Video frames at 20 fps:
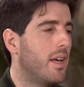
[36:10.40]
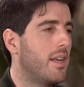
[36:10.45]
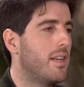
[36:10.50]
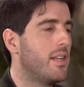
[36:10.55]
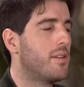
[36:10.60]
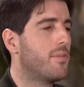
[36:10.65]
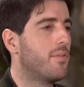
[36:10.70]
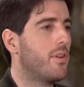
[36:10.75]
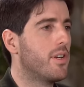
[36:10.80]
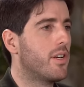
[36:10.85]
And
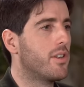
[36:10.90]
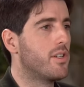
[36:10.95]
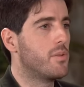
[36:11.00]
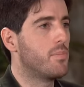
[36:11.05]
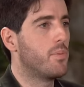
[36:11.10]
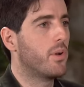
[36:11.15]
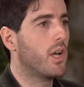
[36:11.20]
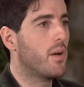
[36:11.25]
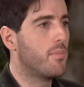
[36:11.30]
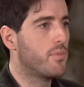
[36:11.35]
it's funny because it's
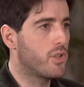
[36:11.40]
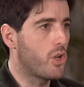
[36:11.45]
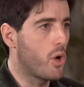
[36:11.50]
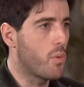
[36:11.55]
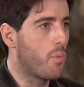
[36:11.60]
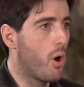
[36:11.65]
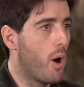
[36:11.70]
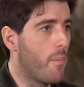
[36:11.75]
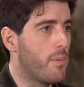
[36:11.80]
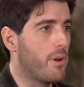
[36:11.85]
become so
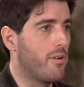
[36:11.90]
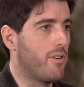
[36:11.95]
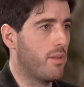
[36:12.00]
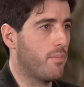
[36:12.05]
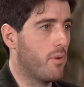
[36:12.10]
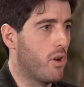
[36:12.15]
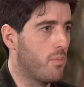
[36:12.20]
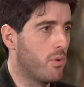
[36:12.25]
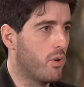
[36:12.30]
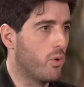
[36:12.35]
popular at the
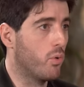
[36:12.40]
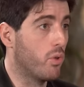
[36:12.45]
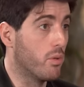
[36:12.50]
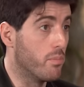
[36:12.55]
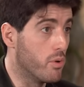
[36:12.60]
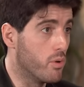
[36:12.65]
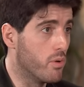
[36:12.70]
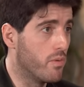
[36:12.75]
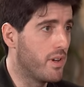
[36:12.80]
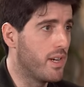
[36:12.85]
moment, all the
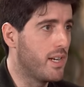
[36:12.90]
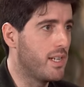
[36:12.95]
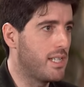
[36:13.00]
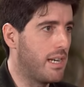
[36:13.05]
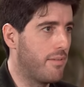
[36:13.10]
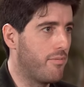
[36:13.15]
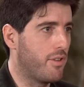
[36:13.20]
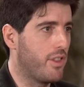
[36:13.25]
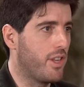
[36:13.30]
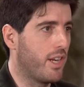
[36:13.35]
movies,
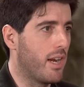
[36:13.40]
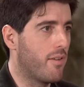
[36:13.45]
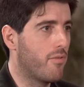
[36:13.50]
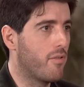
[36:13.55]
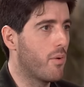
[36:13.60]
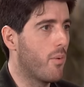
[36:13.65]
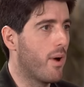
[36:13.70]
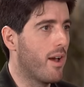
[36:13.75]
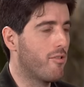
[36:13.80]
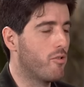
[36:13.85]
Everything
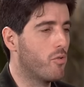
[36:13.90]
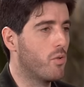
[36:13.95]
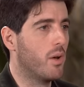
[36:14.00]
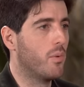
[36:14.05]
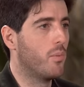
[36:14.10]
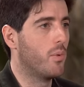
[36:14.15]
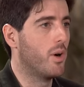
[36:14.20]
Everywhere All at